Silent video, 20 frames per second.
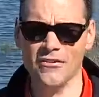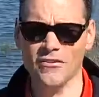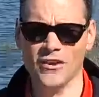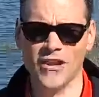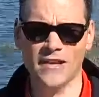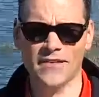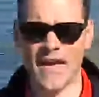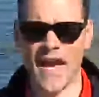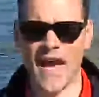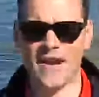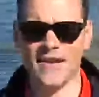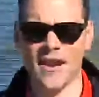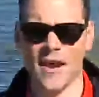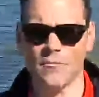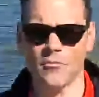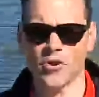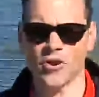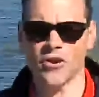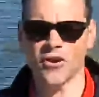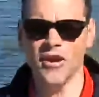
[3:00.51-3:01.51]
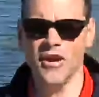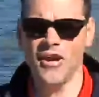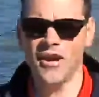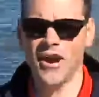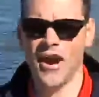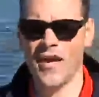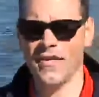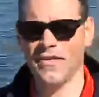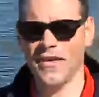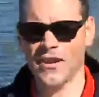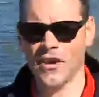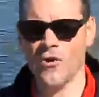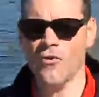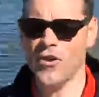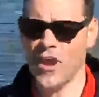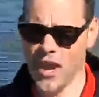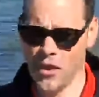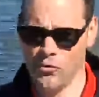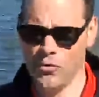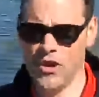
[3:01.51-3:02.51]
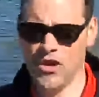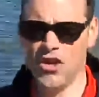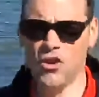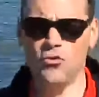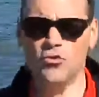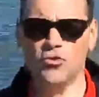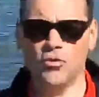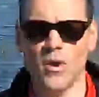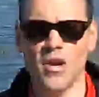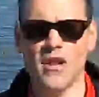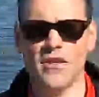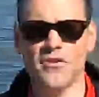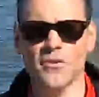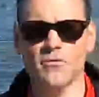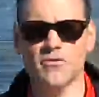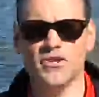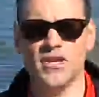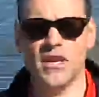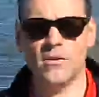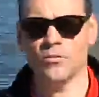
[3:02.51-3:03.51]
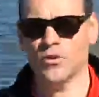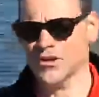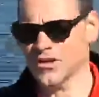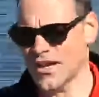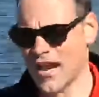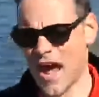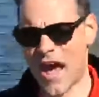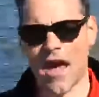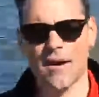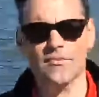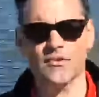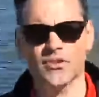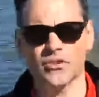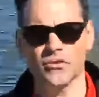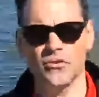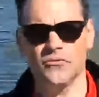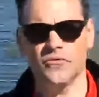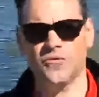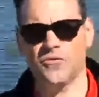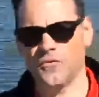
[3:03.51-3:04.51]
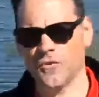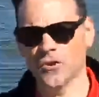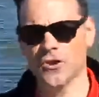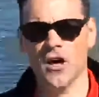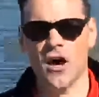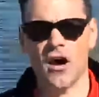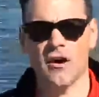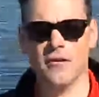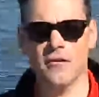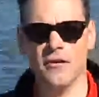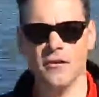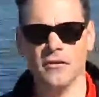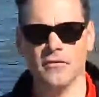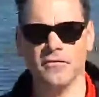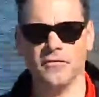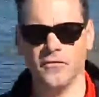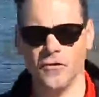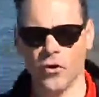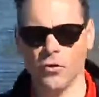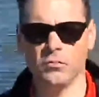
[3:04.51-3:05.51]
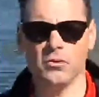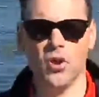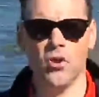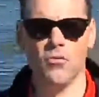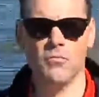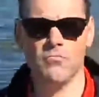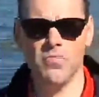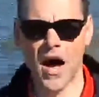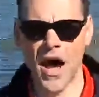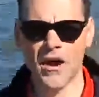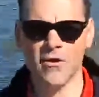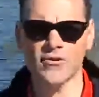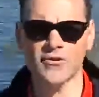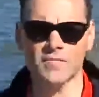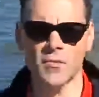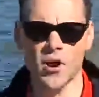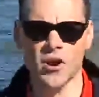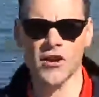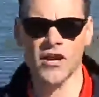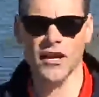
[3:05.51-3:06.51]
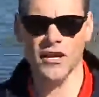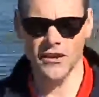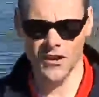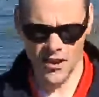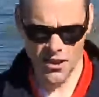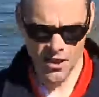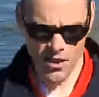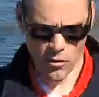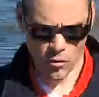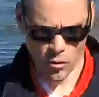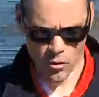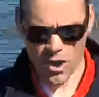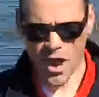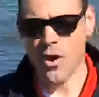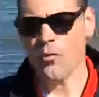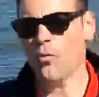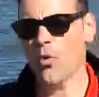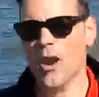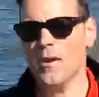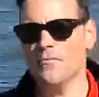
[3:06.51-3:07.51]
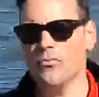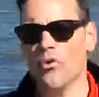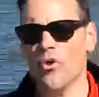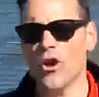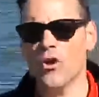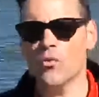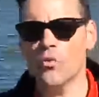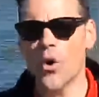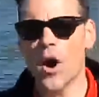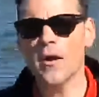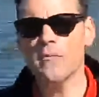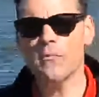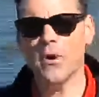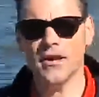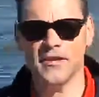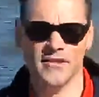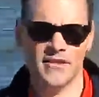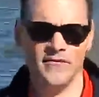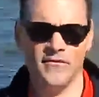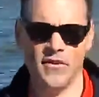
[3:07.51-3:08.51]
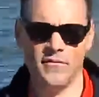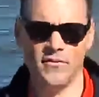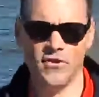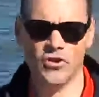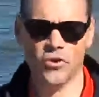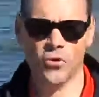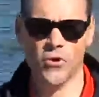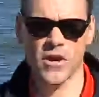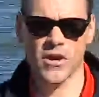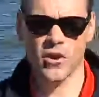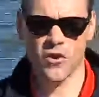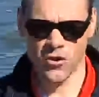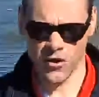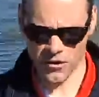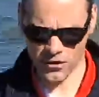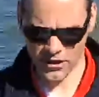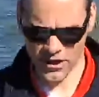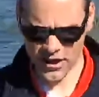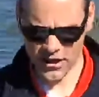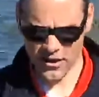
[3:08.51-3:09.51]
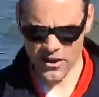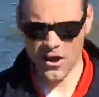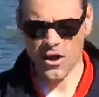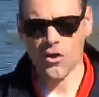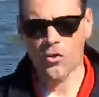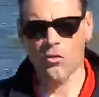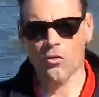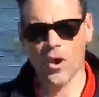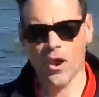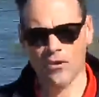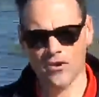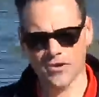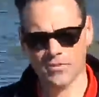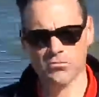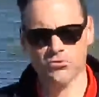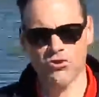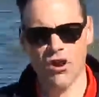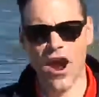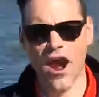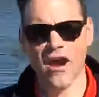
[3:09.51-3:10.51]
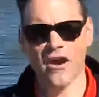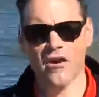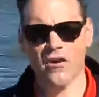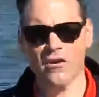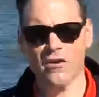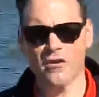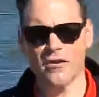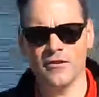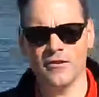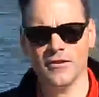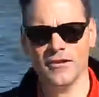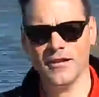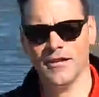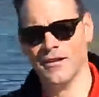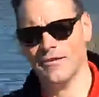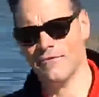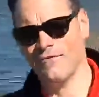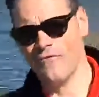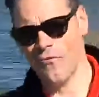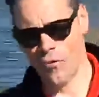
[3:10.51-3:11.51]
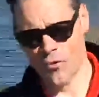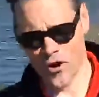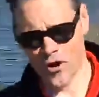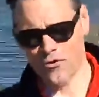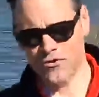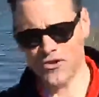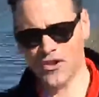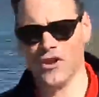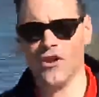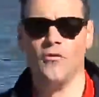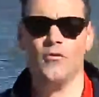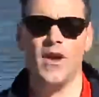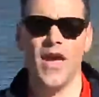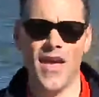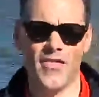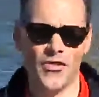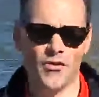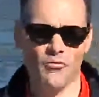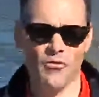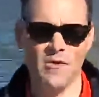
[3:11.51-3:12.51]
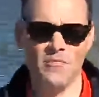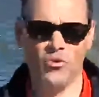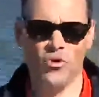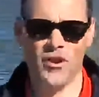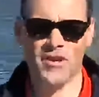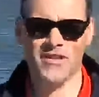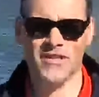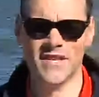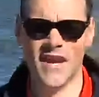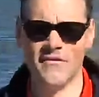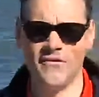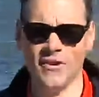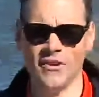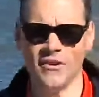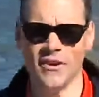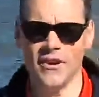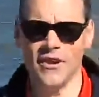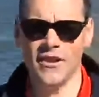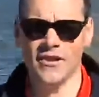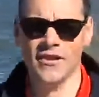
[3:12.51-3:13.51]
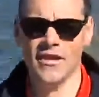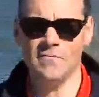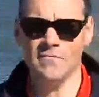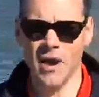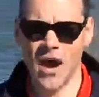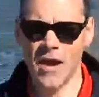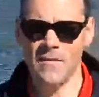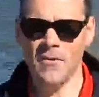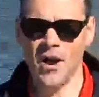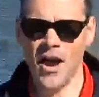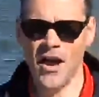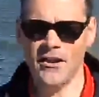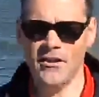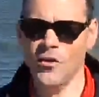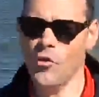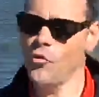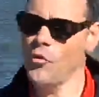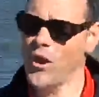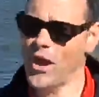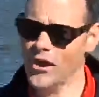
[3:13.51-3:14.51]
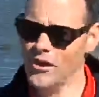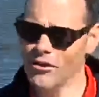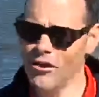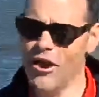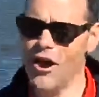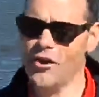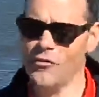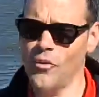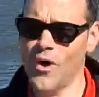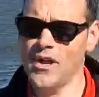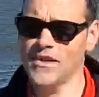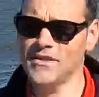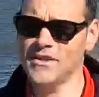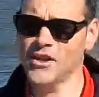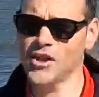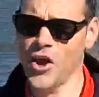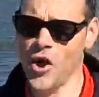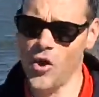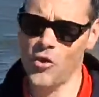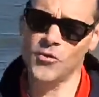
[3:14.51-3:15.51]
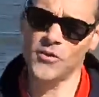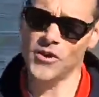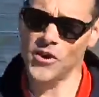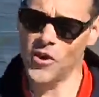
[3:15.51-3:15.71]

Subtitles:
look at that number, I think, okay, we knew 2013 was an absolute full-blown buyer's market. We're at 1.1 months of inventory currently, whereas prior, 4 years ago, we had 3.7. In my mind, we got a long ways to go